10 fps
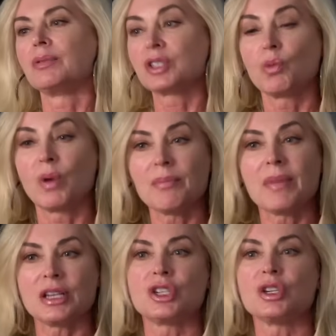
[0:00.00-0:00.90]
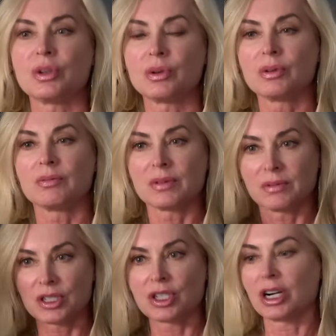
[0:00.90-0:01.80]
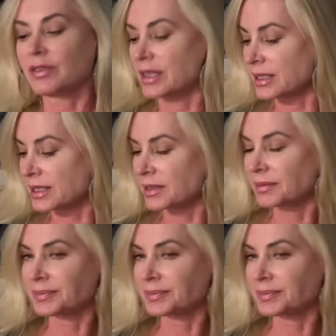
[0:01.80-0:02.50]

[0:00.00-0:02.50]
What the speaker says: So what made you start this?